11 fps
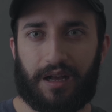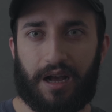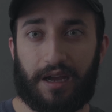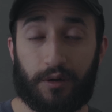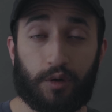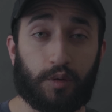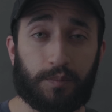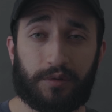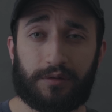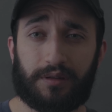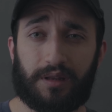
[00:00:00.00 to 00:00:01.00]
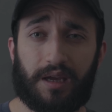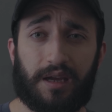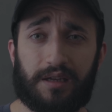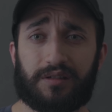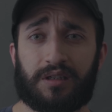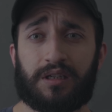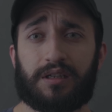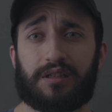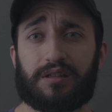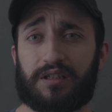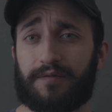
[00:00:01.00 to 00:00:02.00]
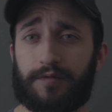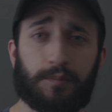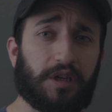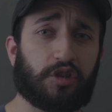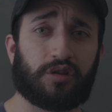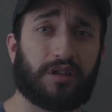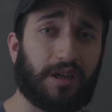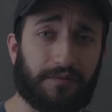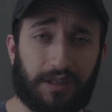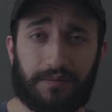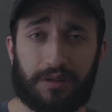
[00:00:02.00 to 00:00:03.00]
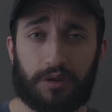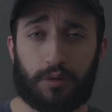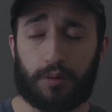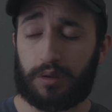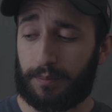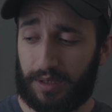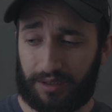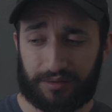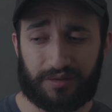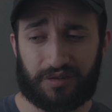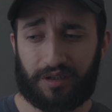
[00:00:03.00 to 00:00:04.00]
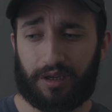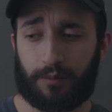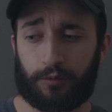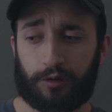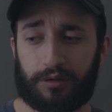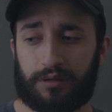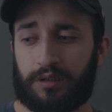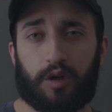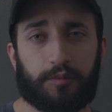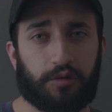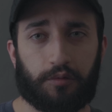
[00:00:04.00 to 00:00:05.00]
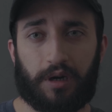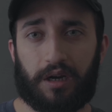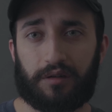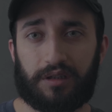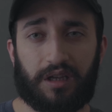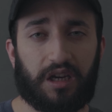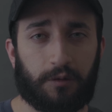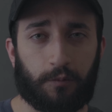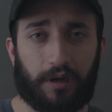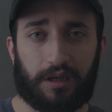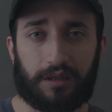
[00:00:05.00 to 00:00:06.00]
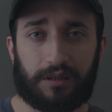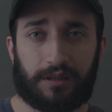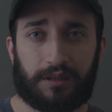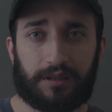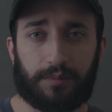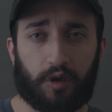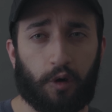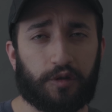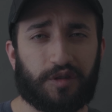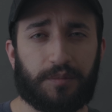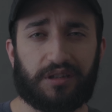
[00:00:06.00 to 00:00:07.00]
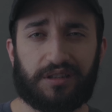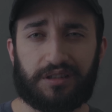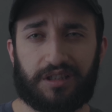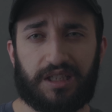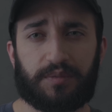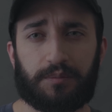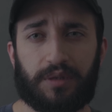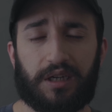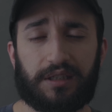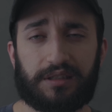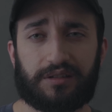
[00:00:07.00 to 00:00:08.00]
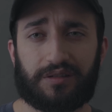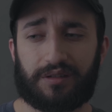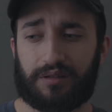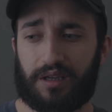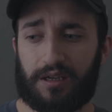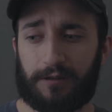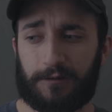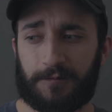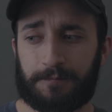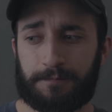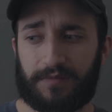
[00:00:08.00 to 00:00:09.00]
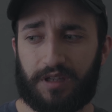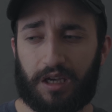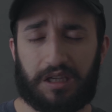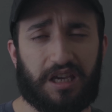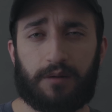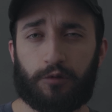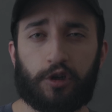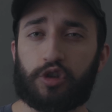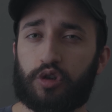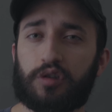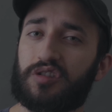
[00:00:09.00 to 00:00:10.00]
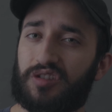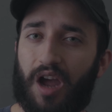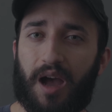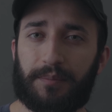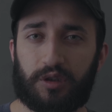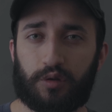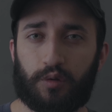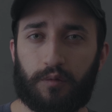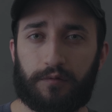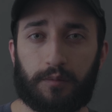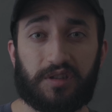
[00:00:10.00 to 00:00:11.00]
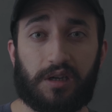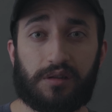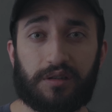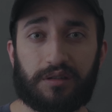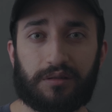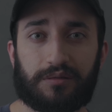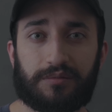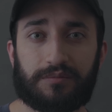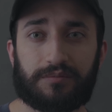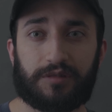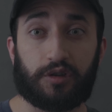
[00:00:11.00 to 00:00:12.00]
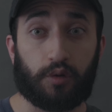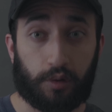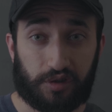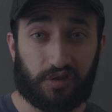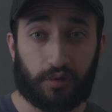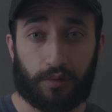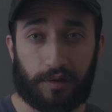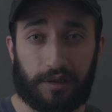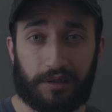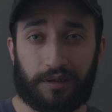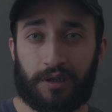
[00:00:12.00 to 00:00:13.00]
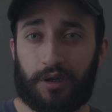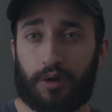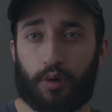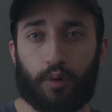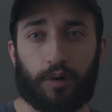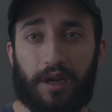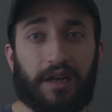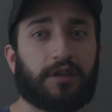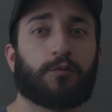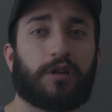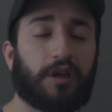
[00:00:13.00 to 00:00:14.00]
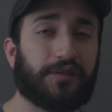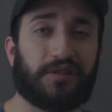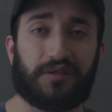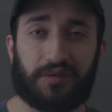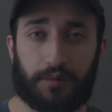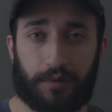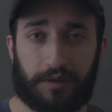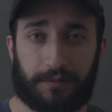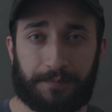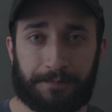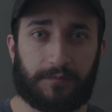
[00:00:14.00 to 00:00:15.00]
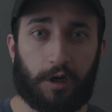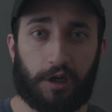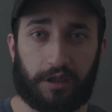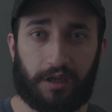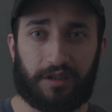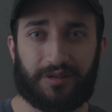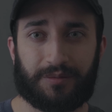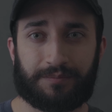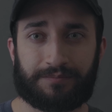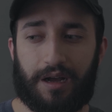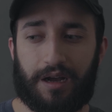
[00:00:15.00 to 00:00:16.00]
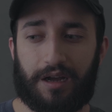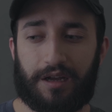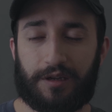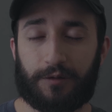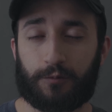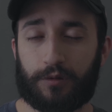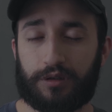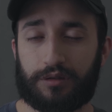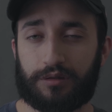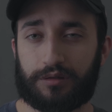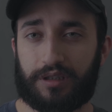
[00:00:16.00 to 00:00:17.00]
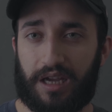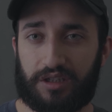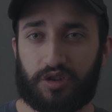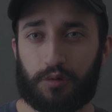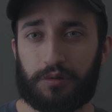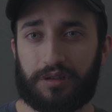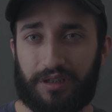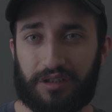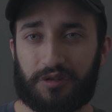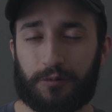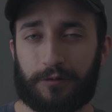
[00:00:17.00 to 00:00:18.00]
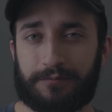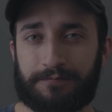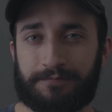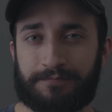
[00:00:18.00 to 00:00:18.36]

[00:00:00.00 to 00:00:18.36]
I hope that the information that I've given you about this camera helps you out in any way, but ultimately keep in mind that a camera shouldn't stop you from telling your story or anyone else's story. Alright guys, I will catch you in the next one.